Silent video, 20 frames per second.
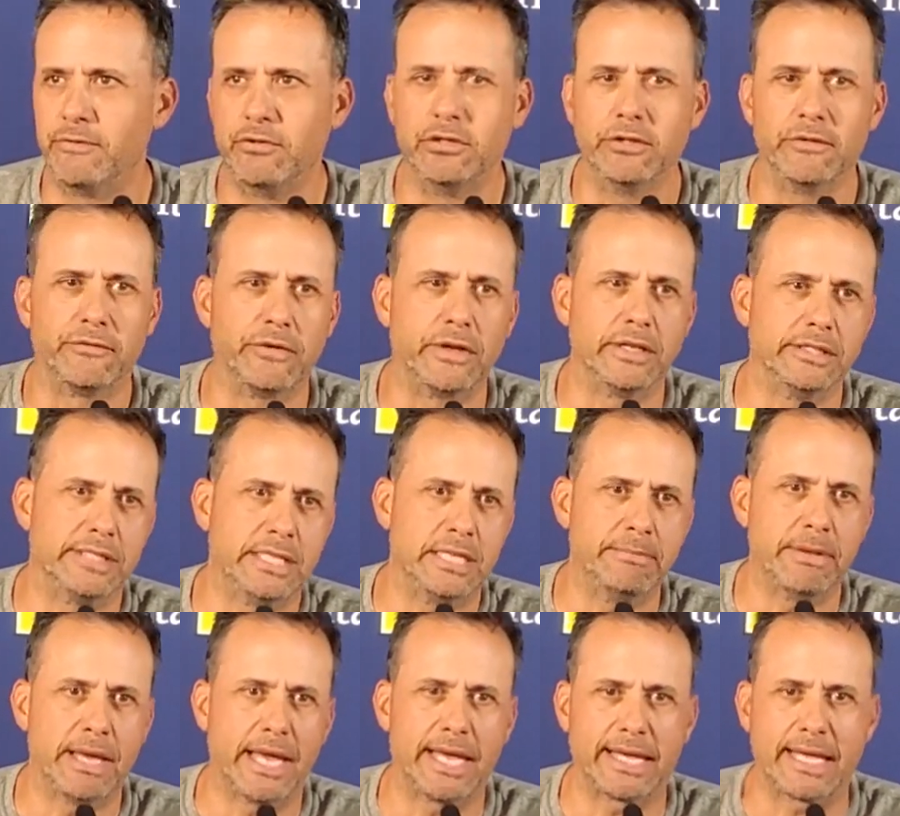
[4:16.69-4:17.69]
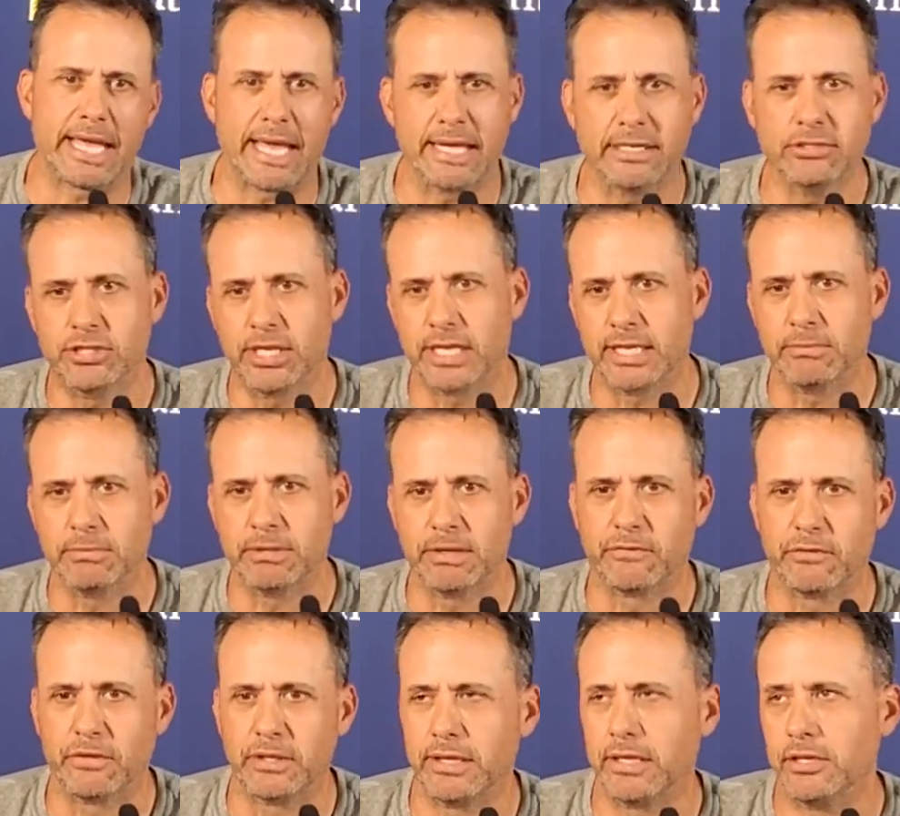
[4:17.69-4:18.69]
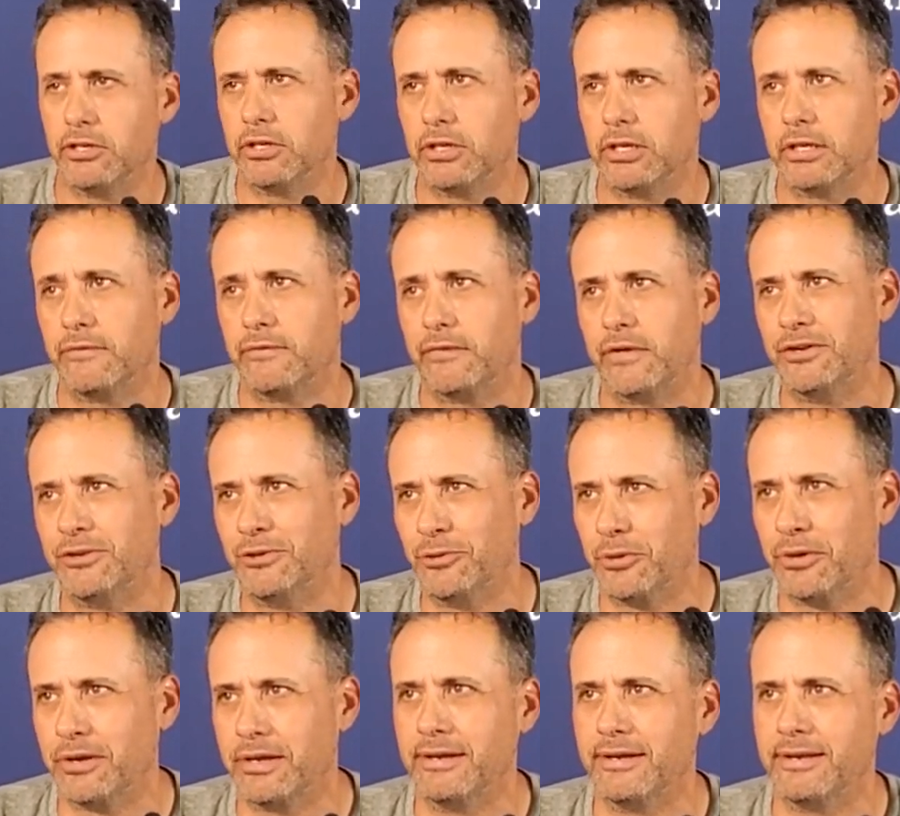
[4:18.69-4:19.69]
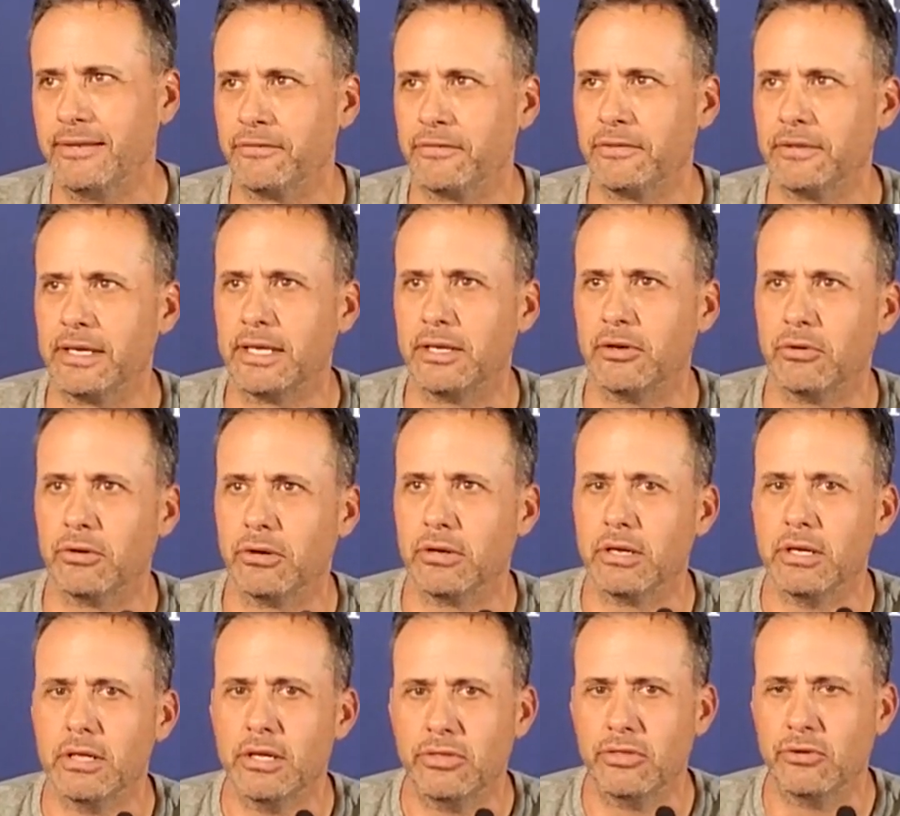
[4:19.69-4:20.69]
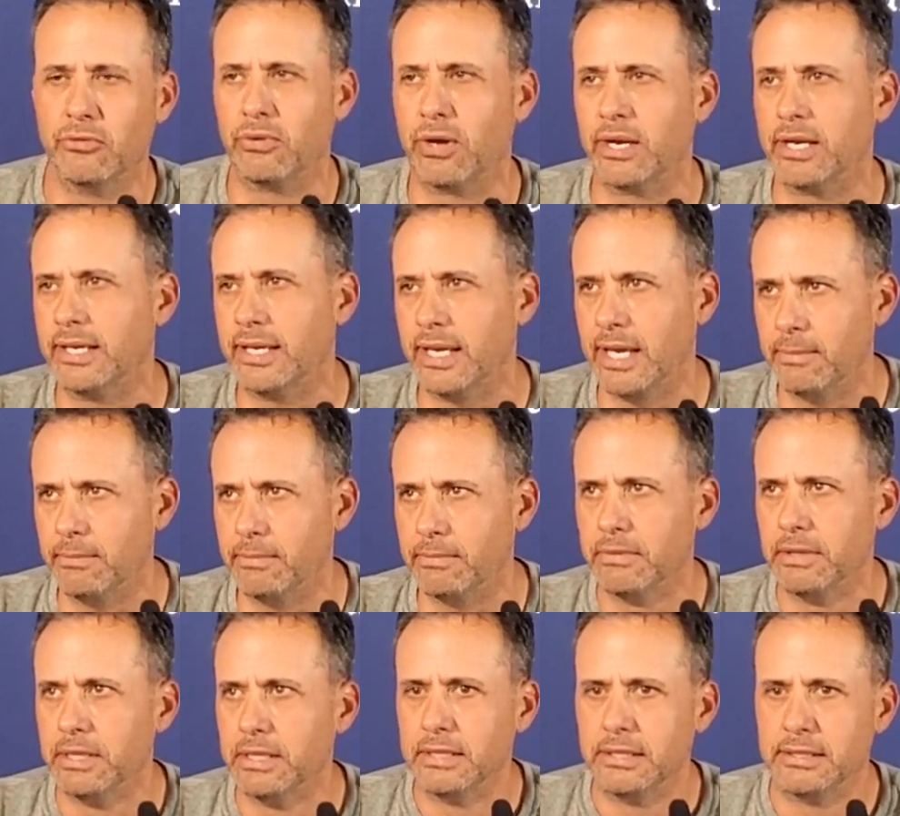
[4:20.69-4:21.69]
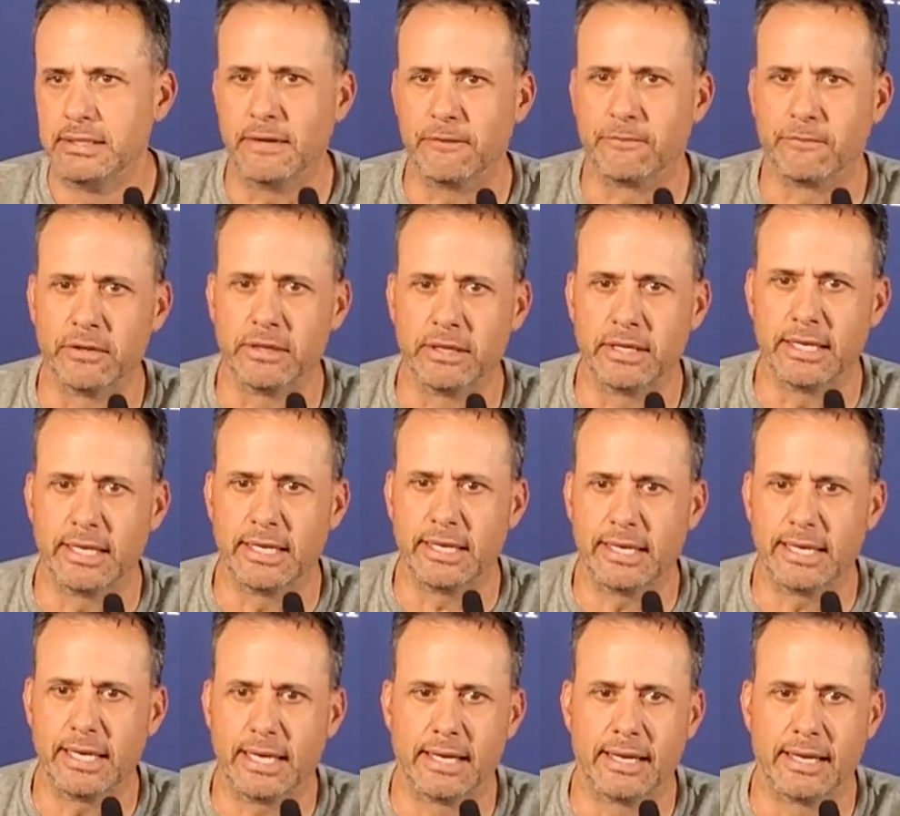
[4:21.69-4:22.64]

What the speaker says: If you defend T-Mac and Jacob differently, then you're going to defend Dorian differently, or the running game differently.